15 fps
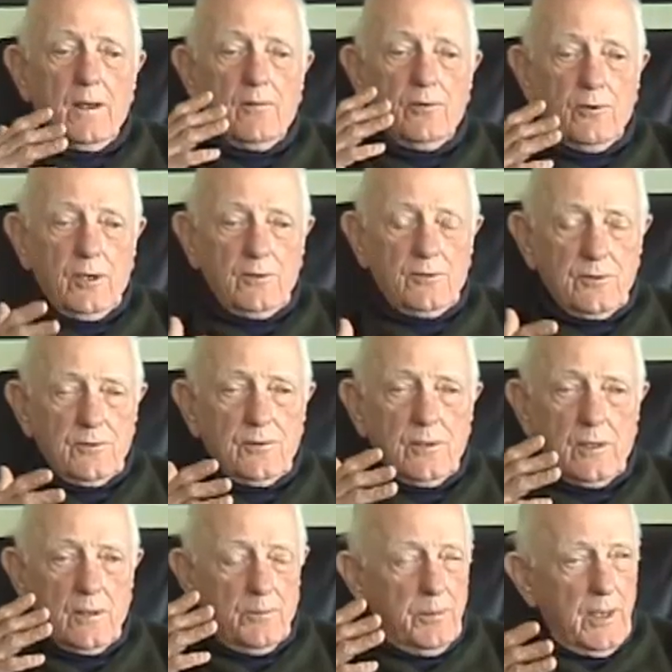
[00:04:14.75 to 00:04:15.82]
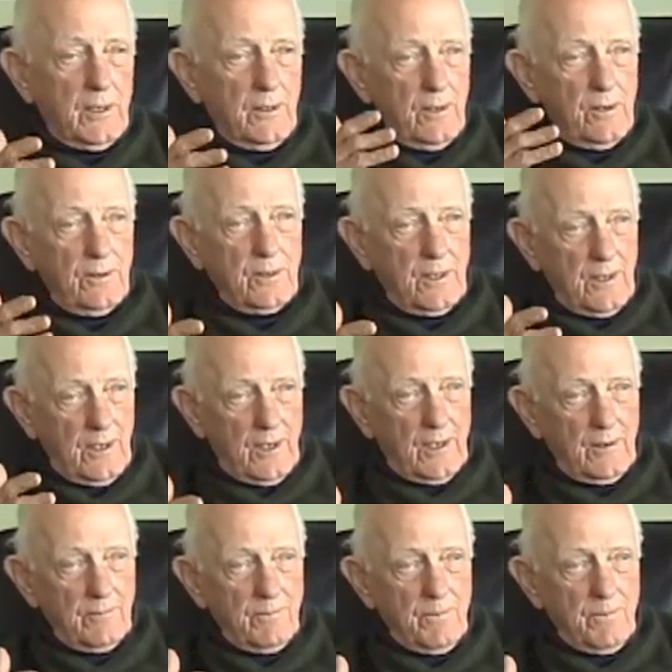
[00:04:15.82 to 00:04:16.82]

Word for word: for instance, that Ben Hogan hit it